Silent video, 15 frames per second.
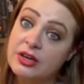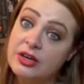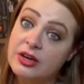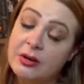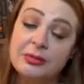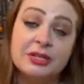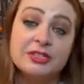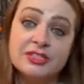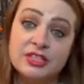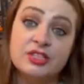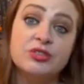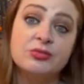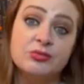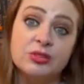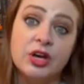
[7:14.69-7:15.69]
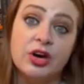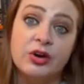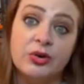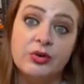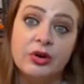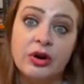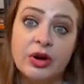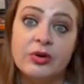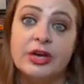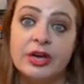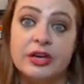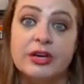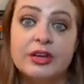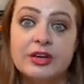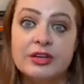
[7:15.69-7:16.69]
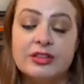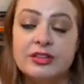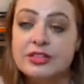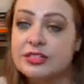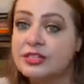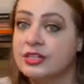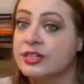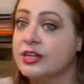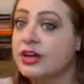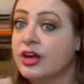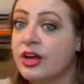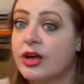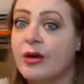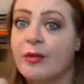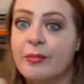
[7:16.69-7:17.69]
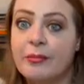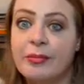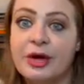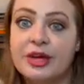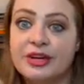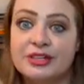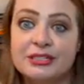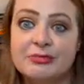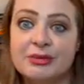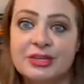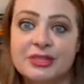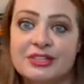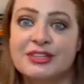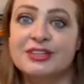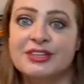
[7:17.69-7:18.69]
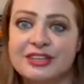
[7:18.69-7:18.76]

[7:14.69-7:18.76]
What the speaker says: I mean, it's a new low. Okay, listen, my husband,